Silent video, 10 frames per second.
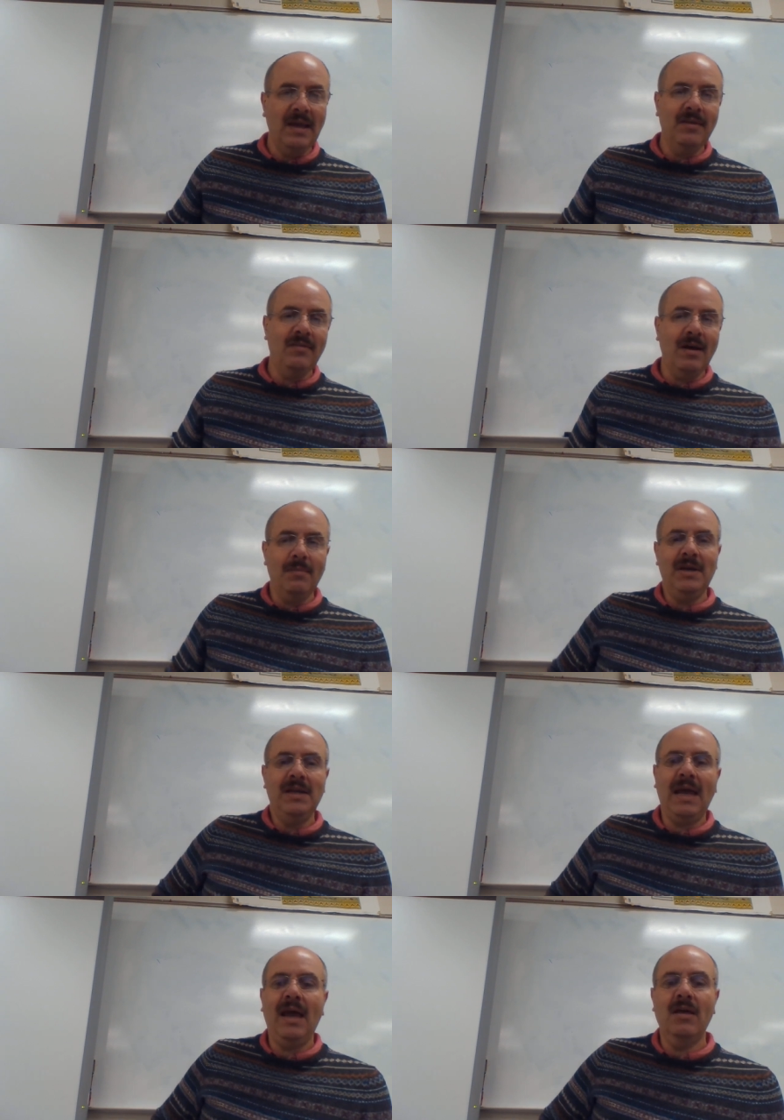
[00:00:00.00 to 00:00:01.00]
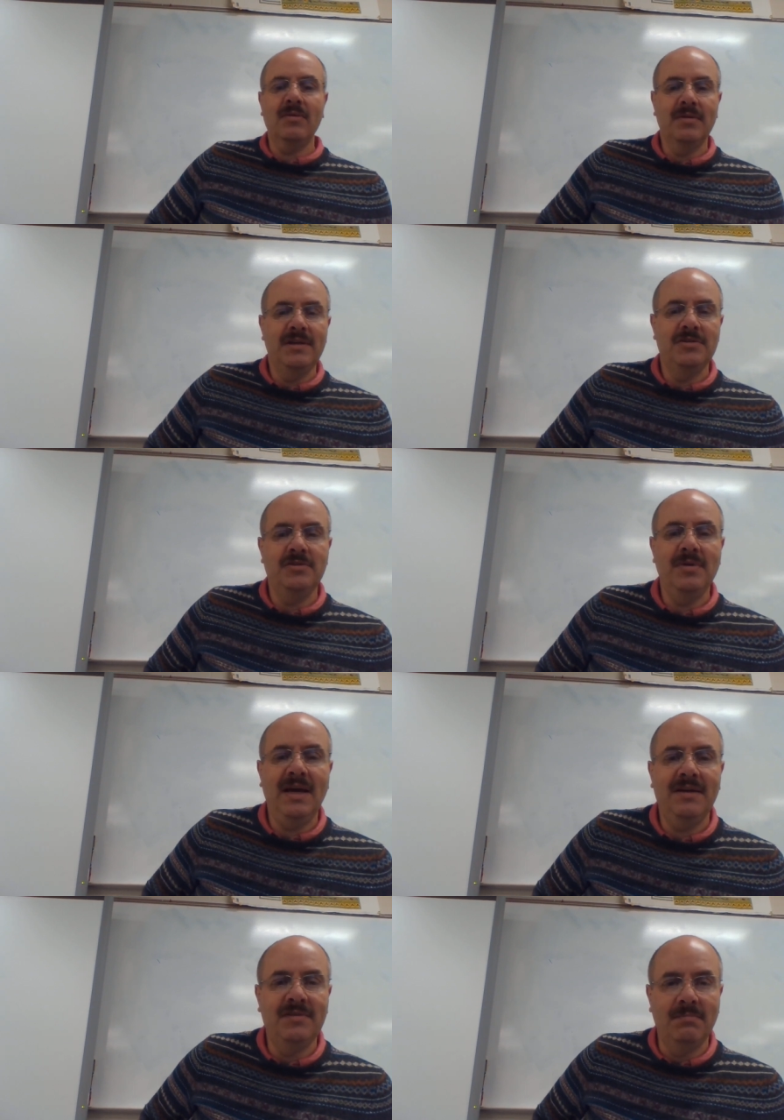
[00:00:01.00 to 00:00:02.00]
is how many calories you
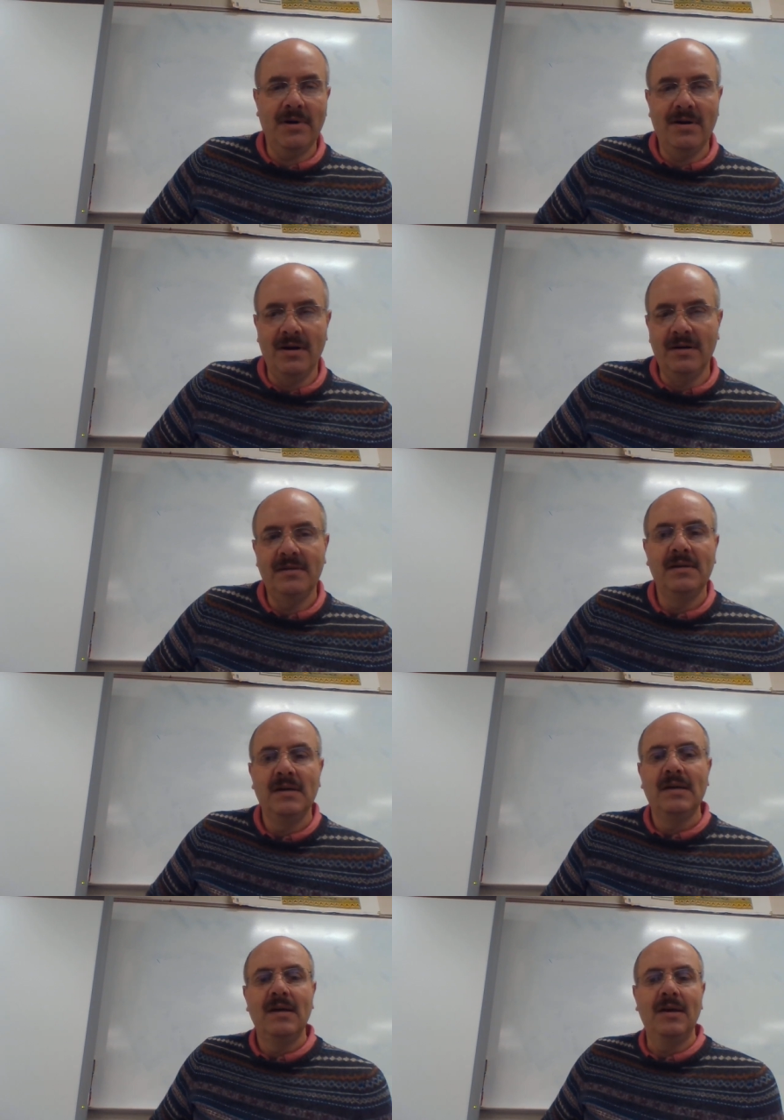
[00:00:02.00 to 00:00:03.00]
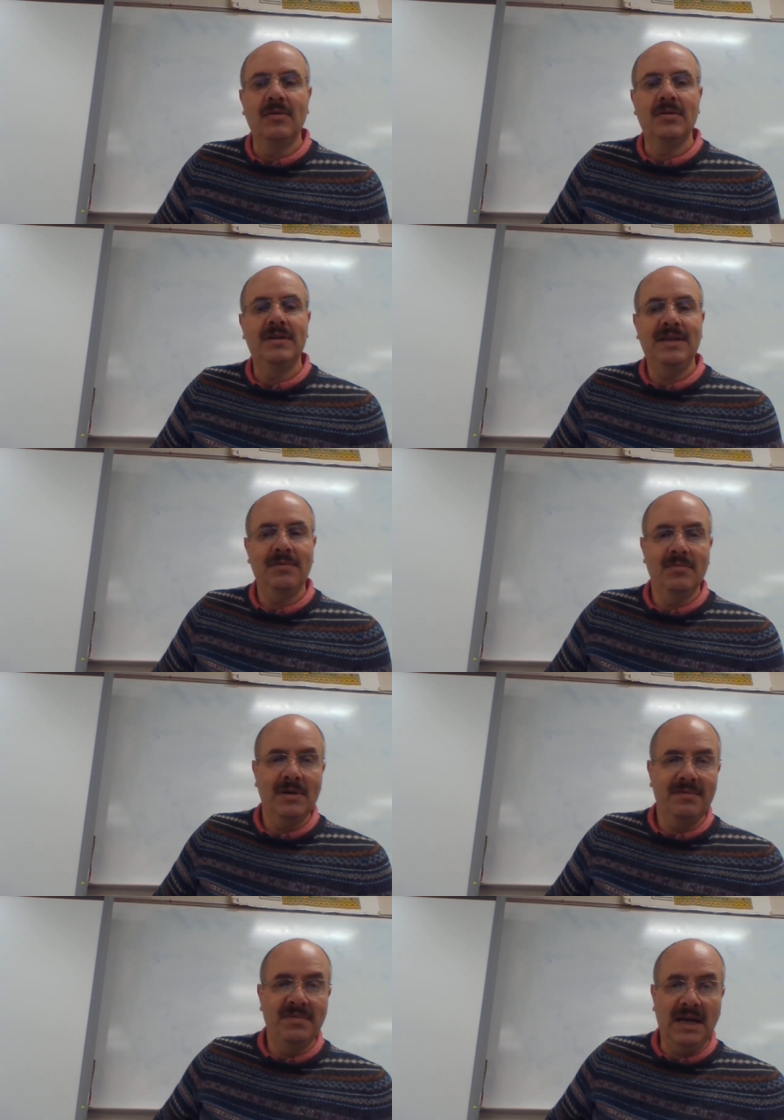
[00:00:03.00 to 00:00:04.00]
have to burn in order to get
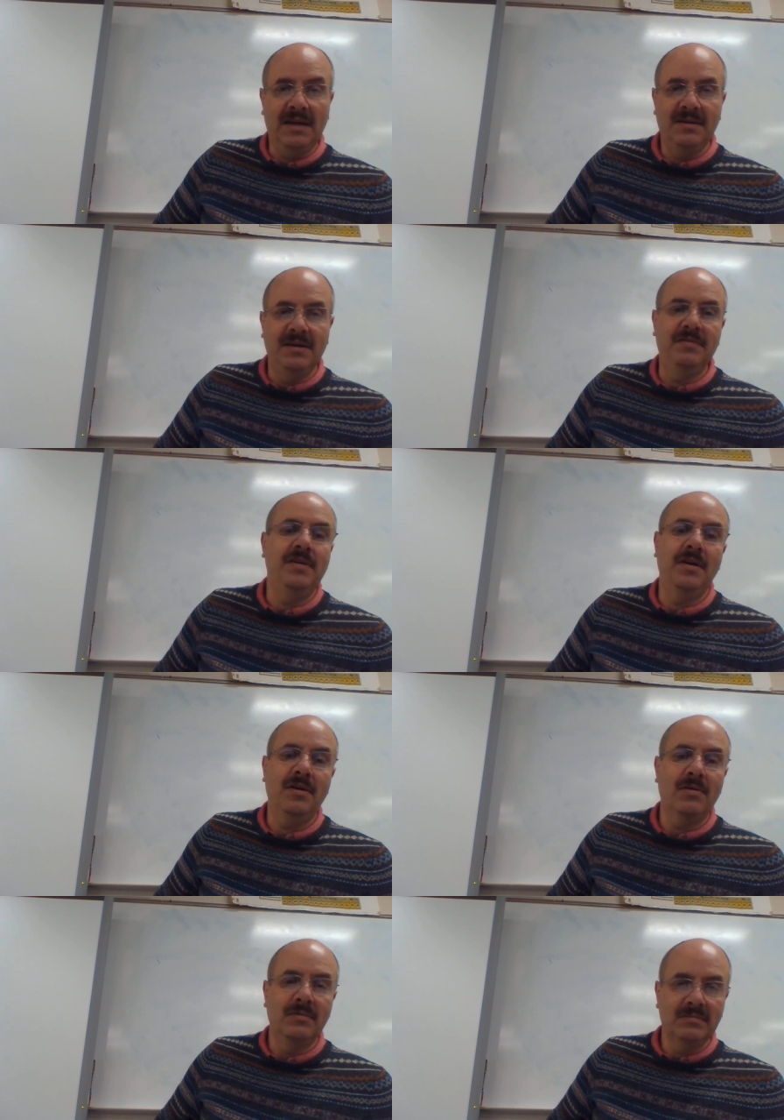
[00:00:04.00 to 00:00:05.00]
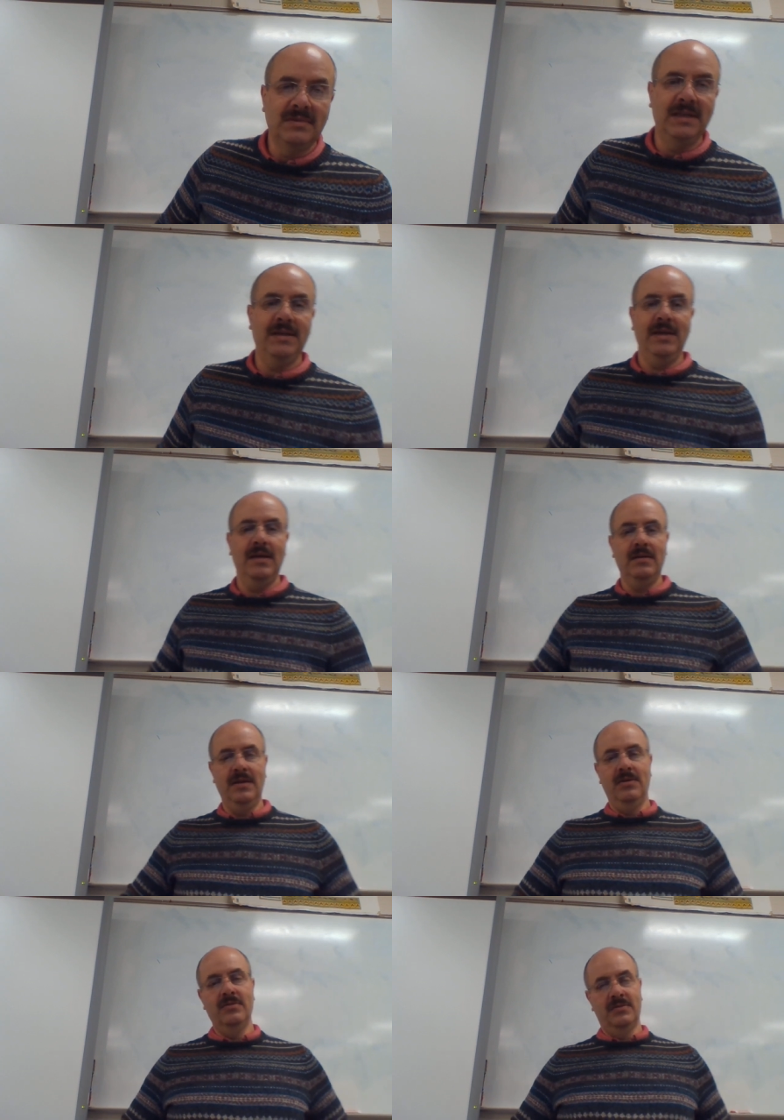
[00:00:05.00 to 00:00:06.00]
rid of that. And if you don't, then again,
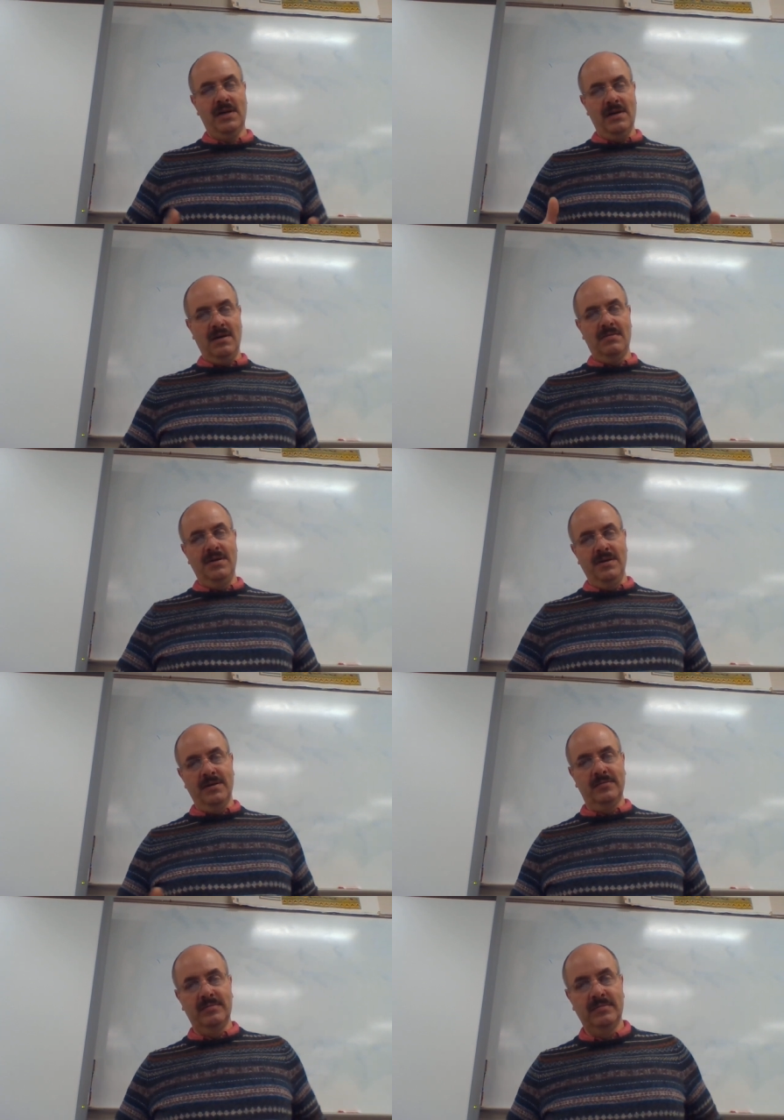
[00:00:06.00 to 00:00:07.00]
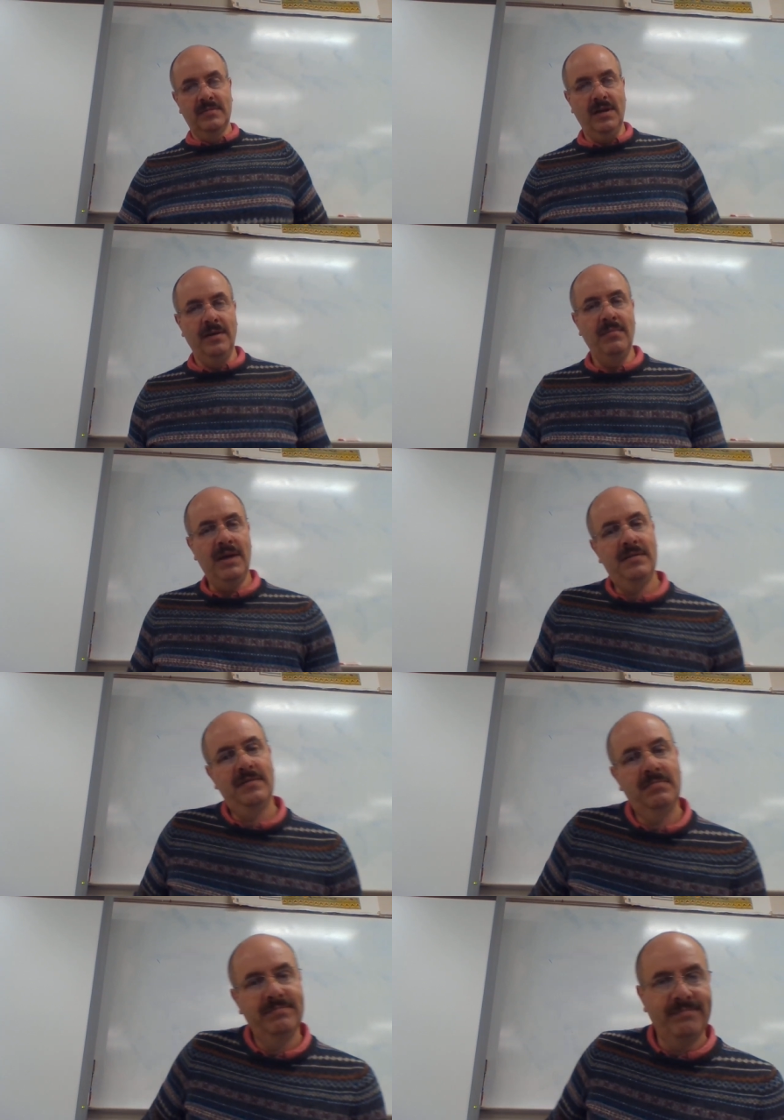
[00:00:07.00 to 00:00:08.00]
it goes right down here and
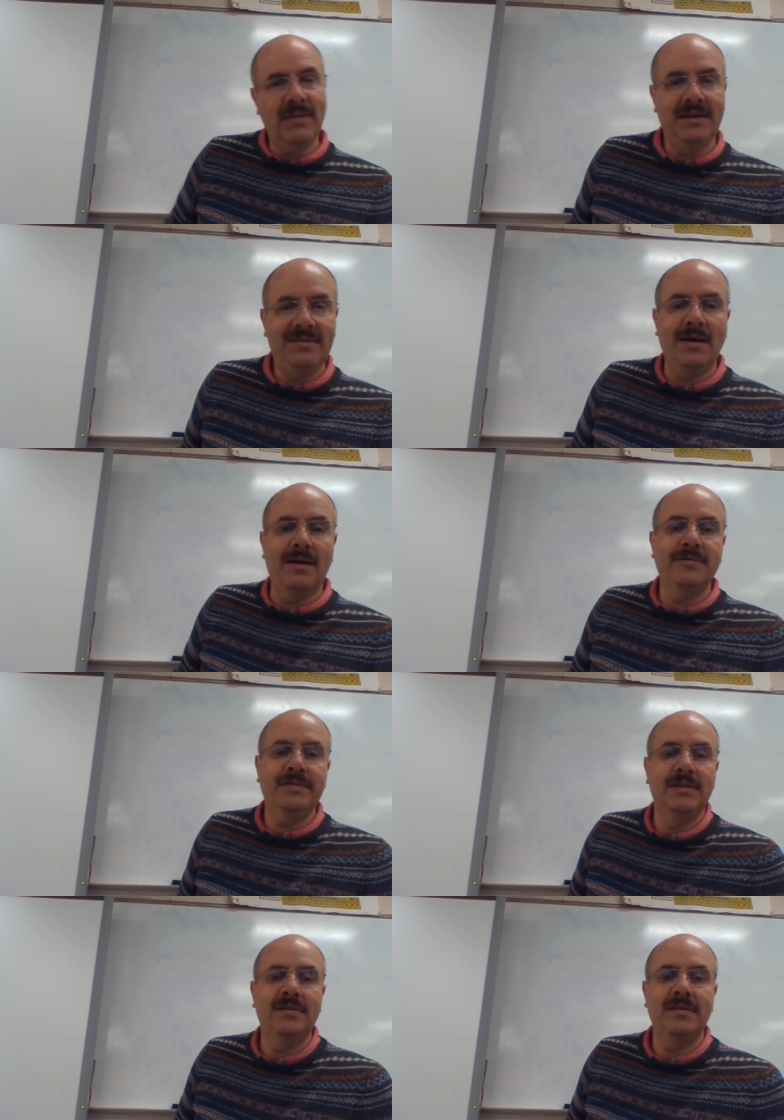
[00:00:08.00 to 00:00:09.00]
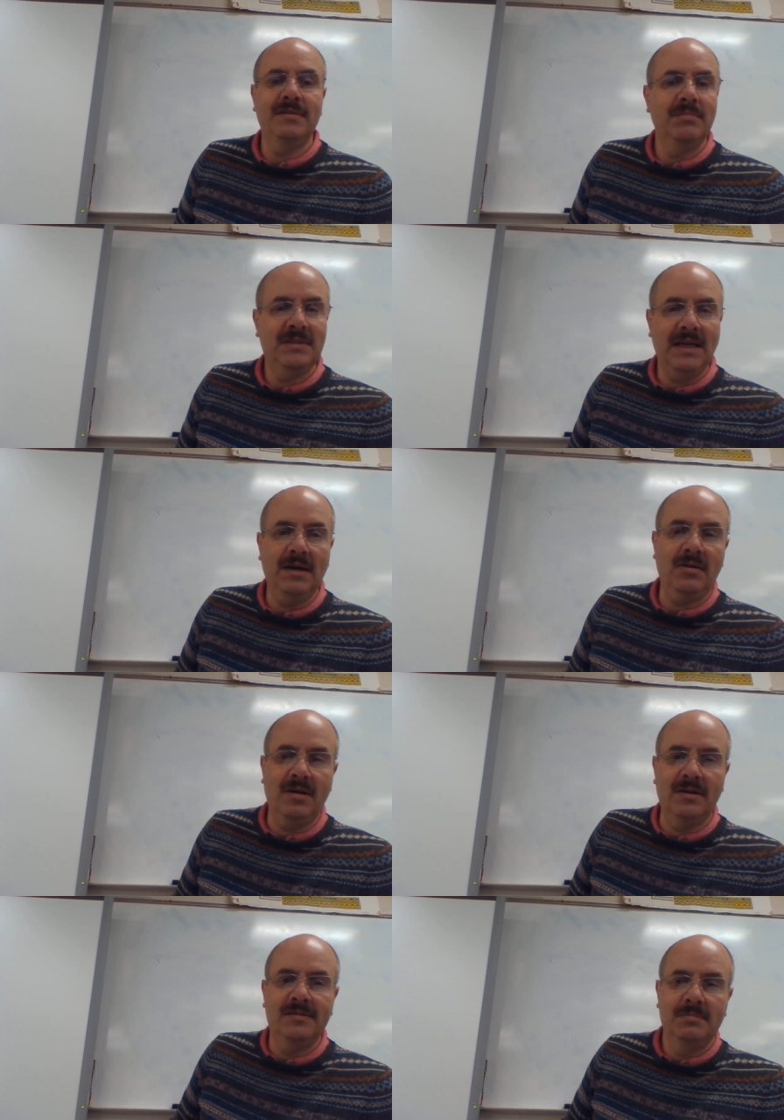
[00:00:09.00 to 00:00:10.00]
makes myself into Santa
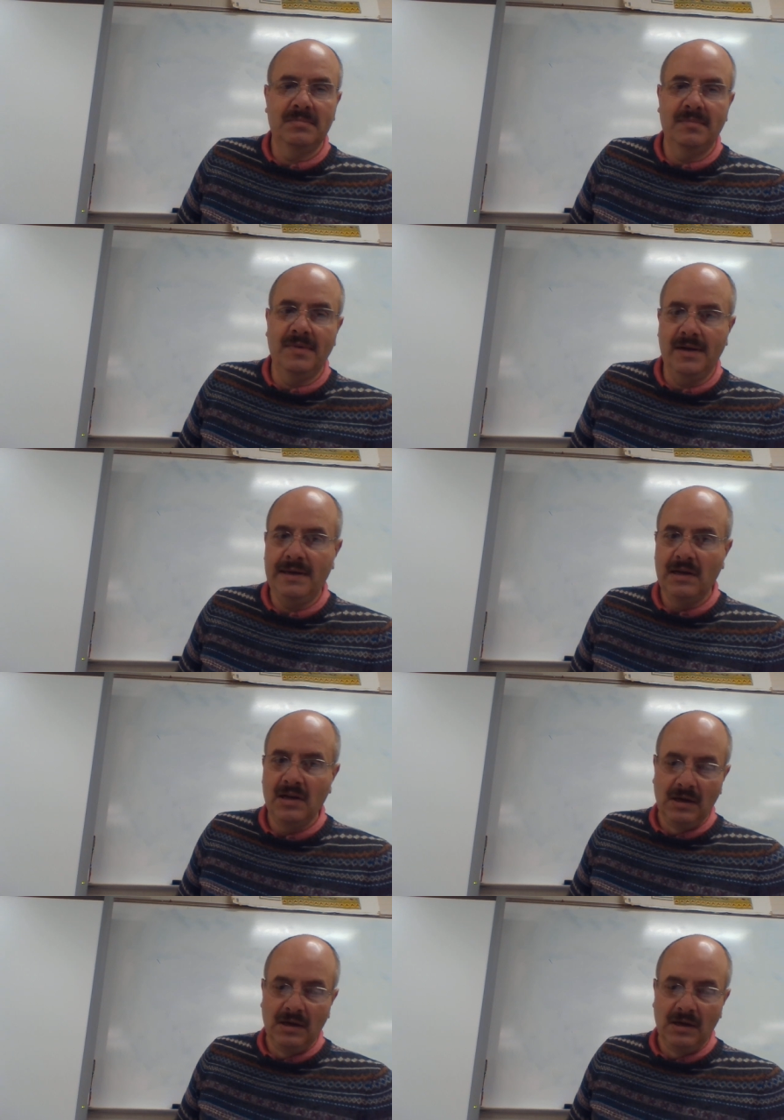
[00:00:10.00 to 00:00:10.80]
Claus. Right?